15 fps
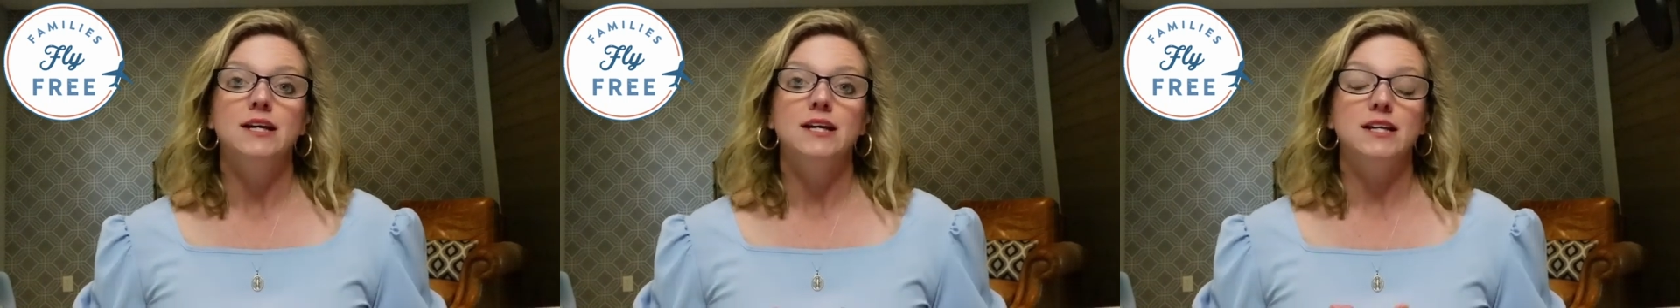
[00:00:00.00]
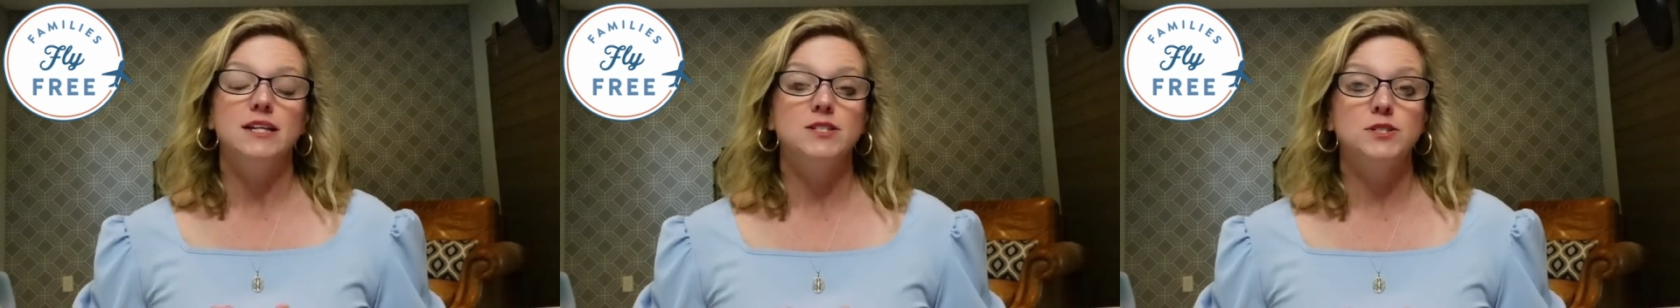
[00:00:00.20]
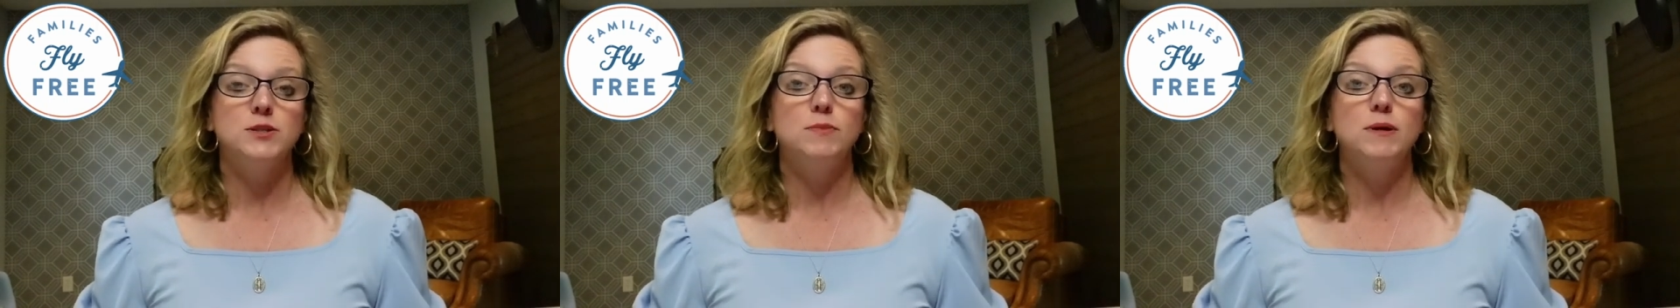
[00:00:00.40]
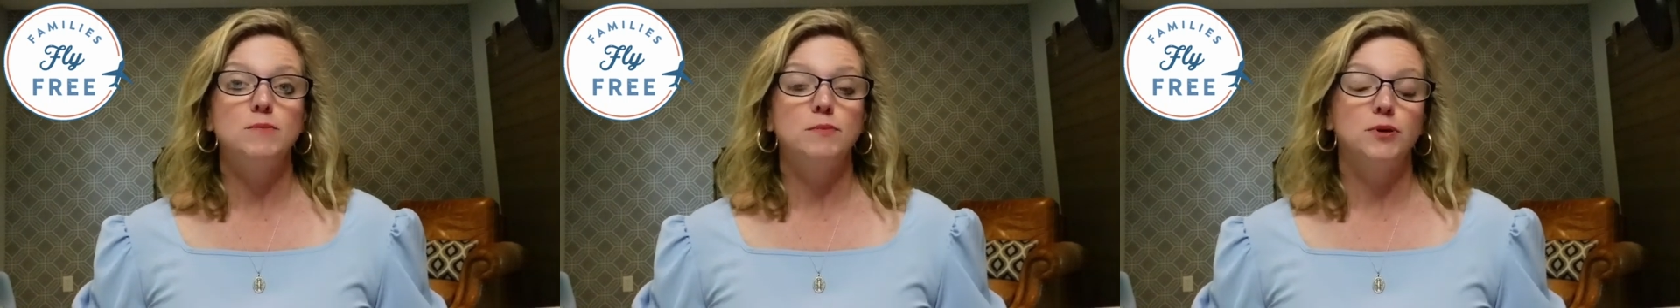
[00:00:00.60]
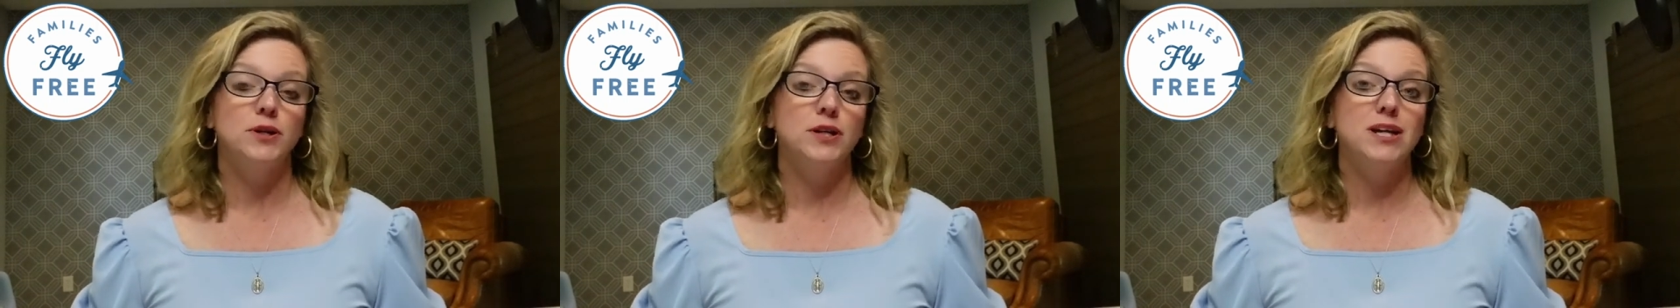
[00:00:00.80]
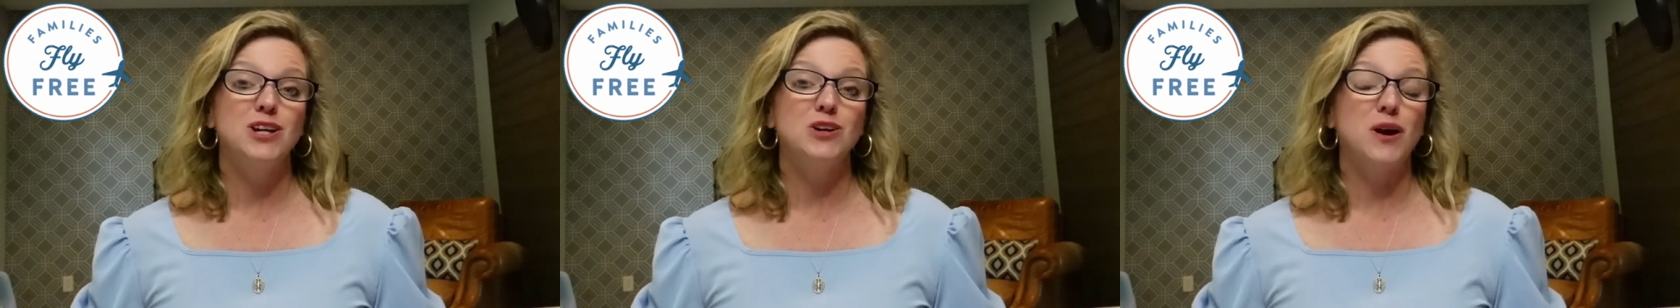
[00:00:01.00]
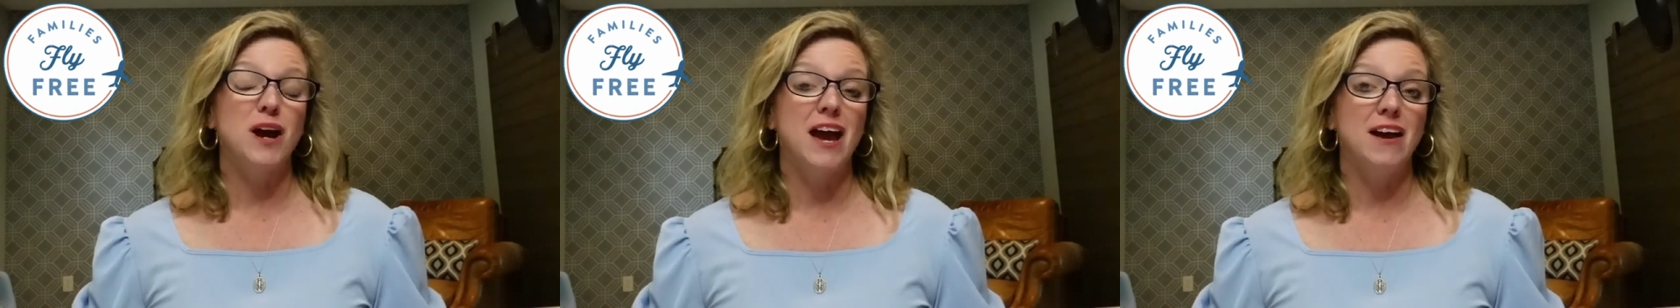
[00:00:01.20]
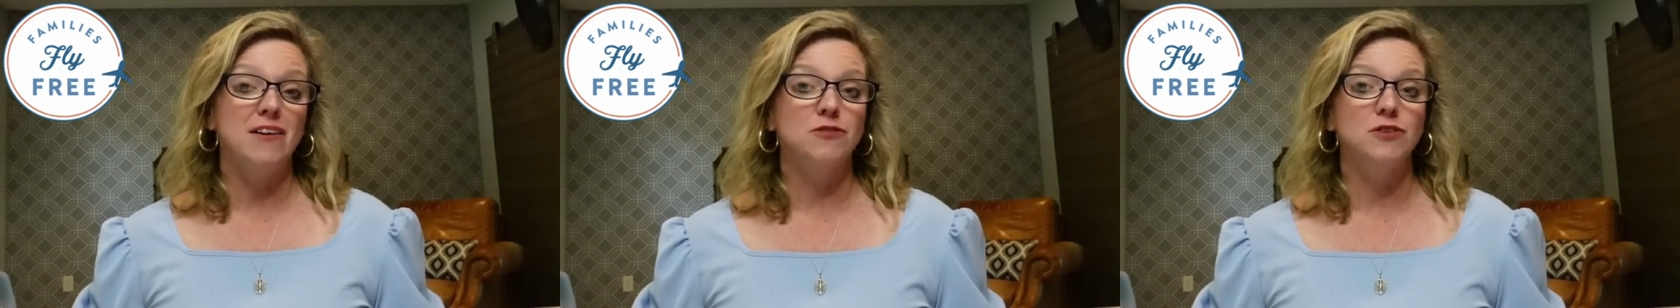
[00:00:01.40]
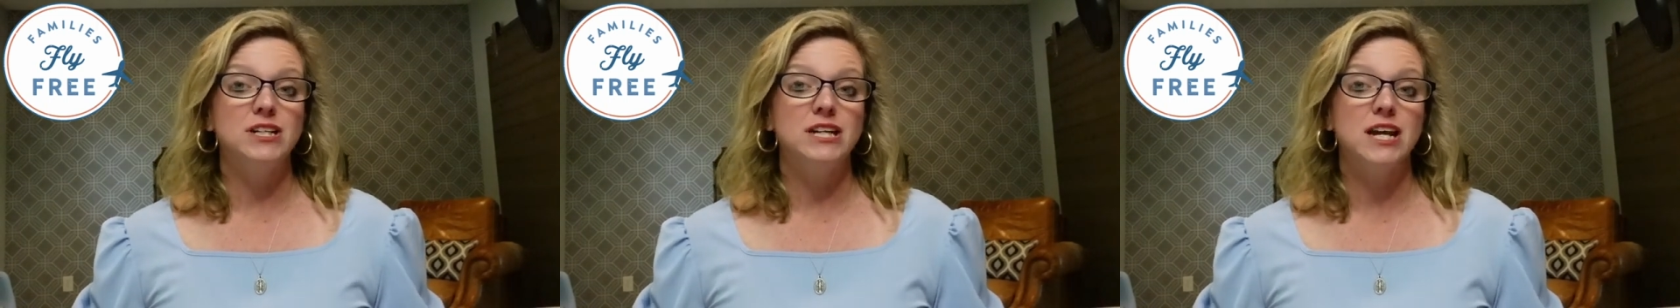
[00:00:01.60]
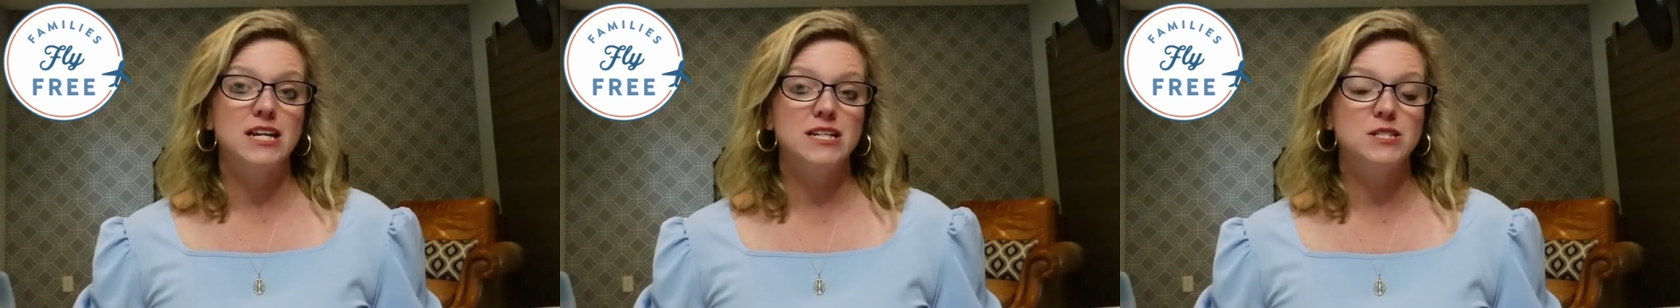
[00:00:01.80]
is to be putting your
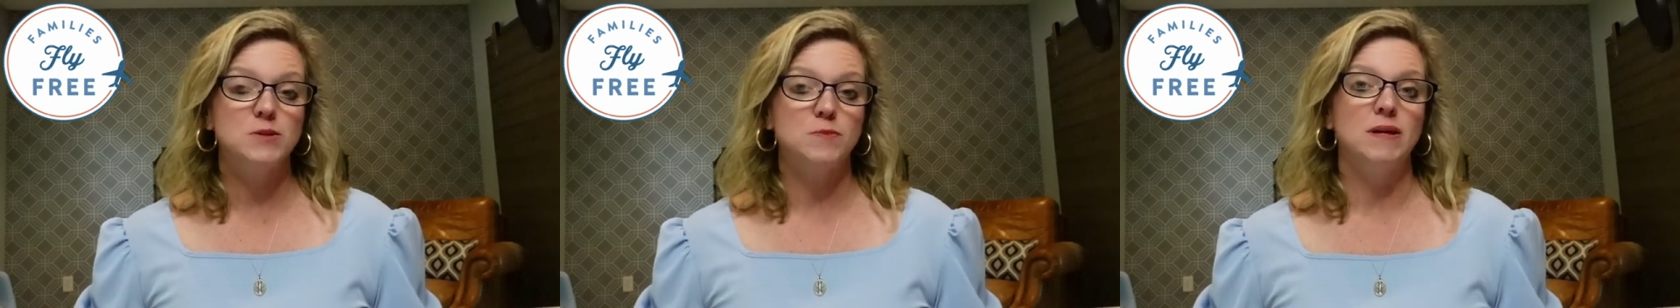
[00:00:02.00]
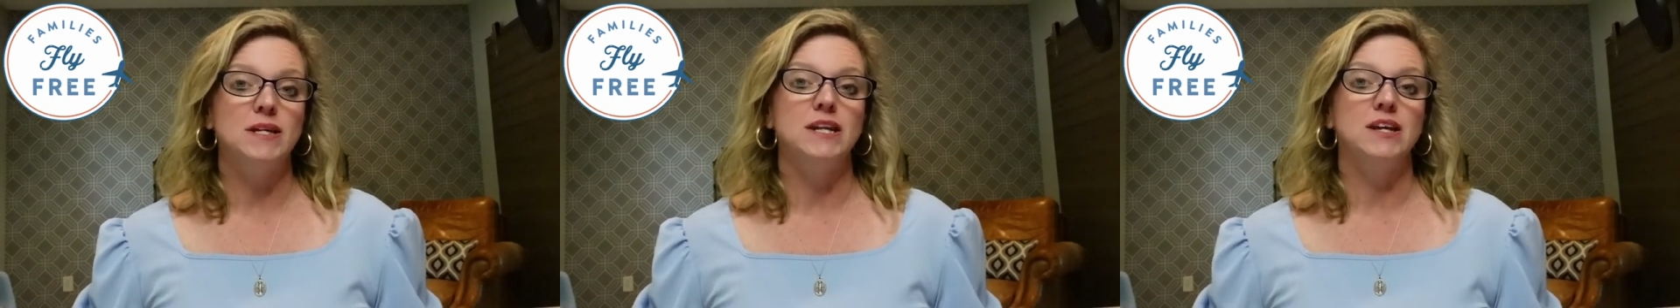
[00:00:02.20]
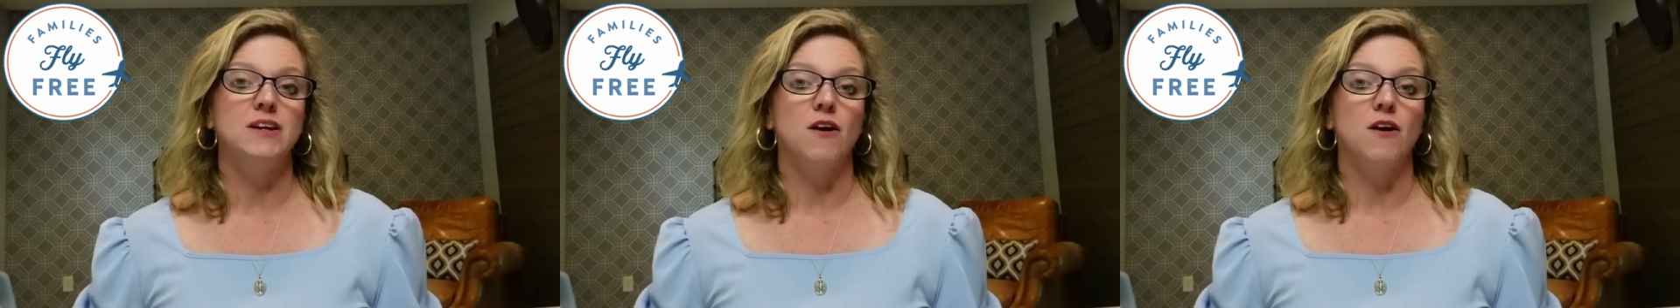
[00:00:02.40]
everyday spending